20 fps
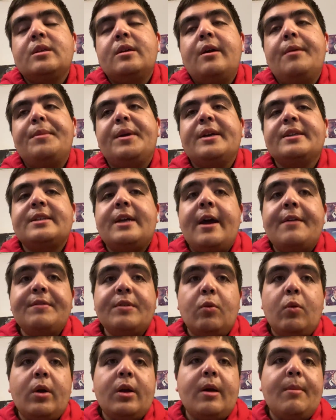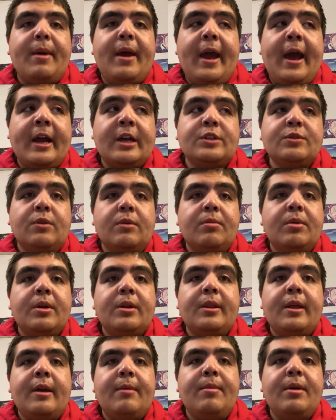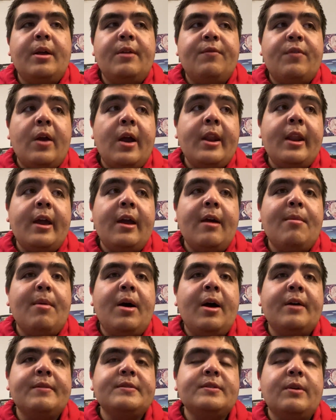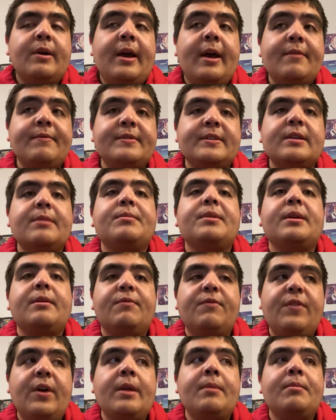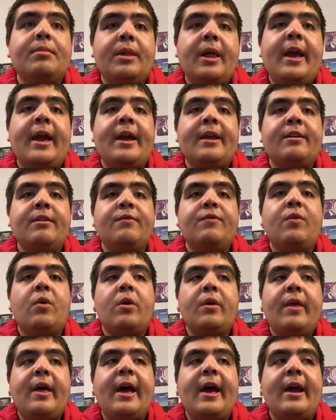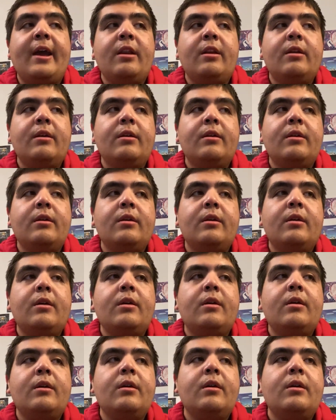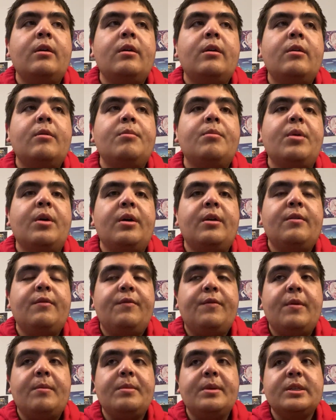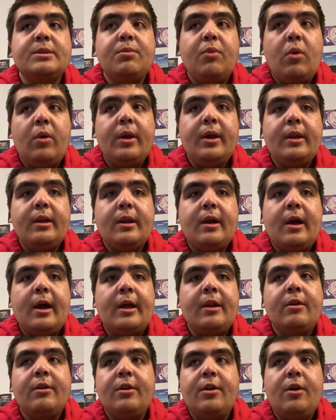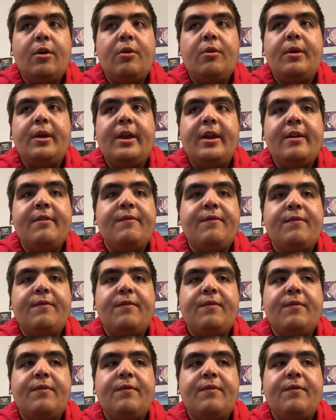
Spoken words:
And because I have to work on my actual birthday, but Friday I'm off, so I have something fun planned for that. But from this point, I don't know if